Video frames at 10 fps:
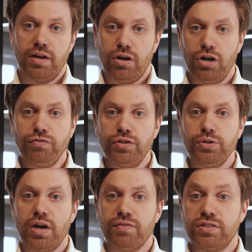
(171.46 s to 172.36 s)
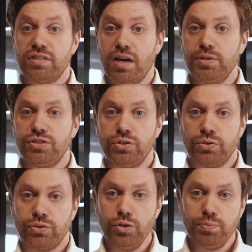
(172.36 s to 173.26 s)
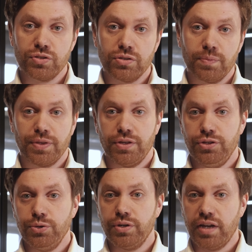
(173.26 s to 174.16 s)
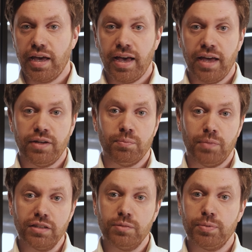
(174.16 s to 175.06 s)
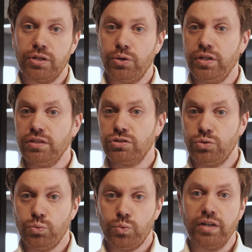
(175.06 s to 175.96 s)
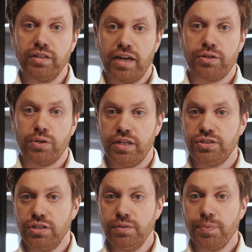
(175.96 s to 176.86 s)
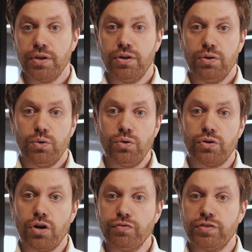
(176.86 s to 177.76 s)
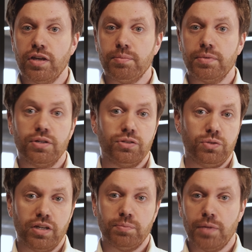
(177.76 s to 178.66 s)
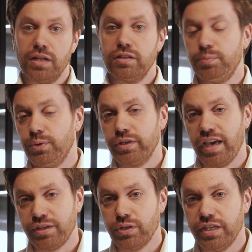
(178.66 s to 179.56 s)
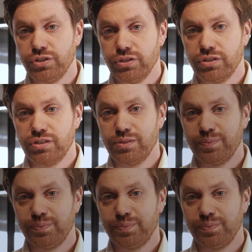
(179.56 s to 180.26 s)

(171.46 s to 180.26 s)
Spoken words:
After you have established your groups, you can add multiple loadings to one calculation or graph them to get multiple calculations.